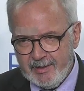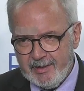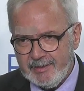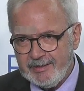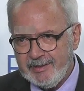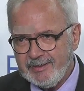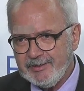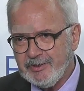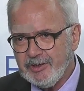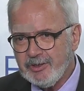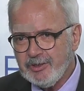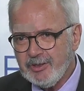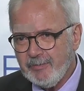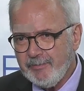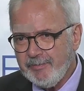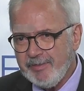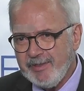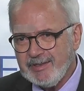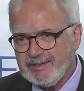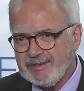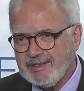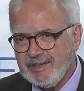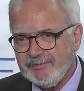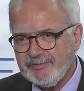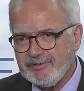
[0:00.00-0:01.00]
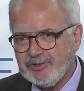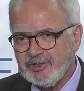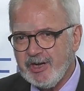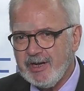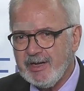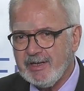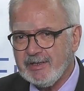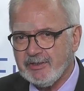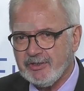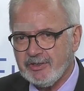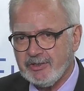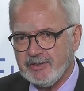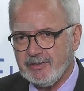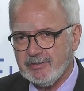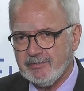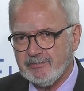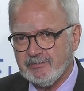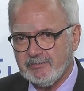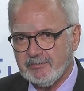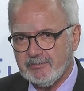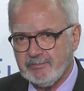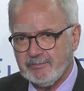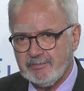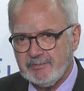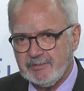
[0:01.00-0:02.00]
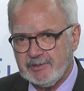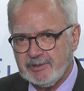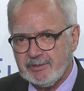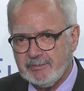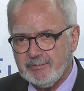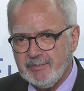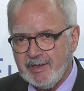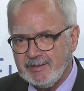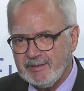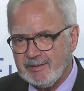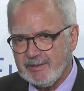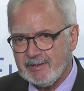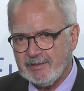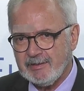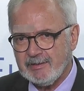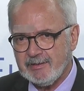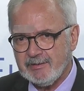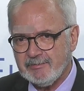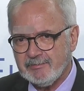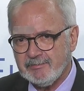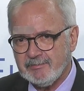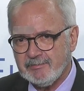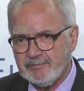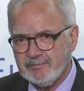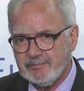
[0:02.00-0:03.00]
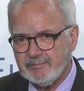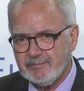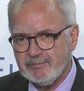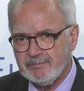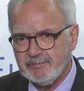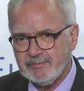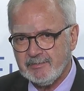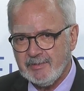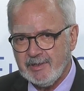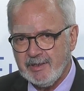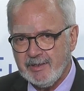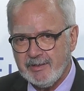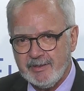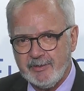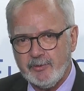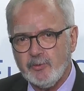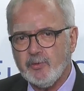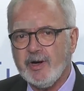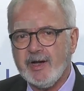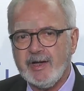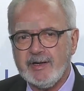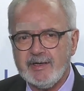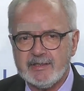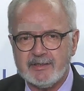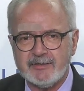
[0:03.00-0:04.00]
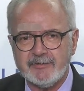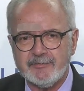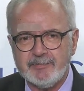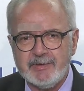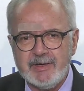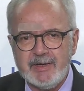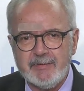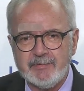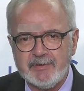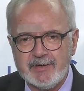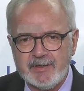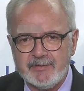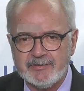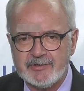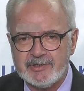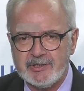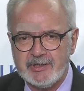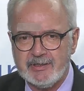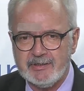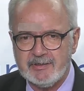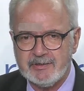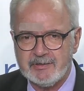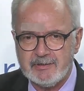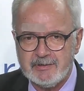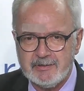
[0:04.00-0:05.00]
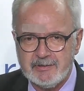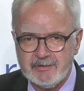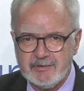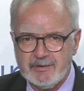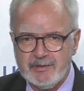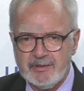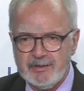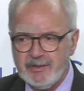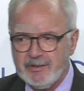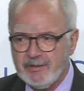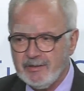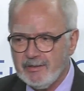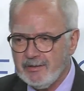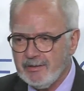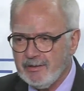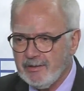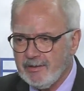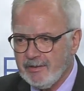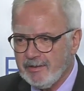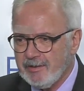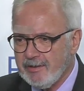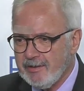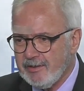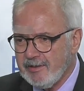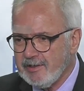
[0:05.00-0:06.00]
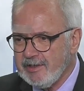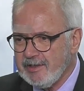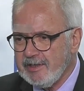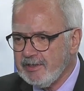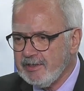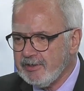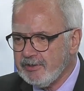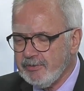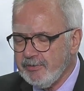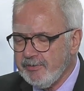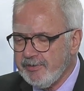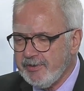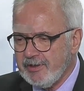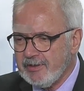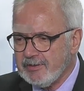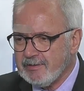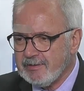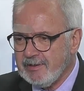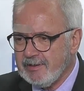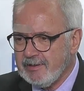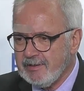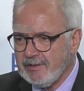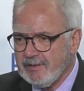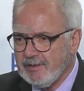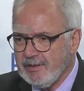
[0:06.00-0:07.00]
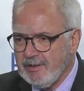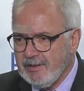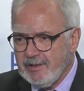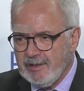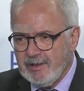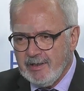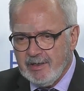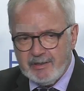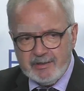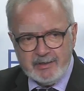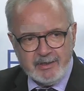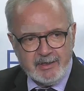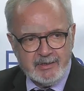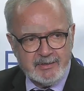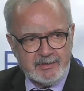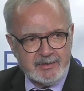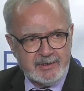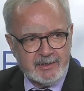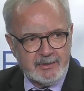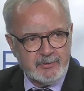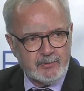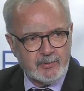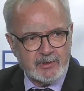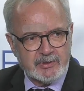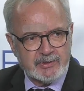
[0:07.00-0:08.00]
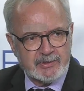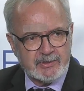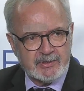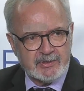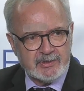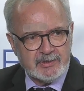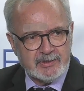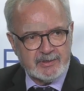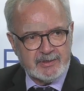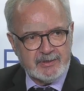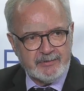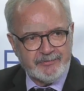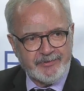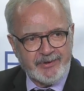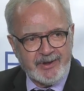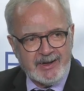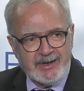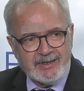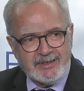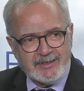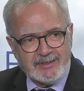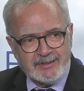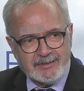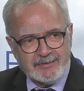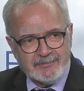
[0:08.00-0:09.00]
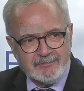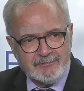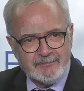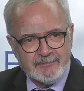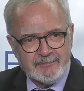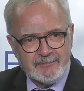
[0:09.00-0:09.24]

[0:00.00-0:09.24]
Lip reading: And in Europe, things have changed dramatically. The awareness of people have changed. The year 2019 was defining.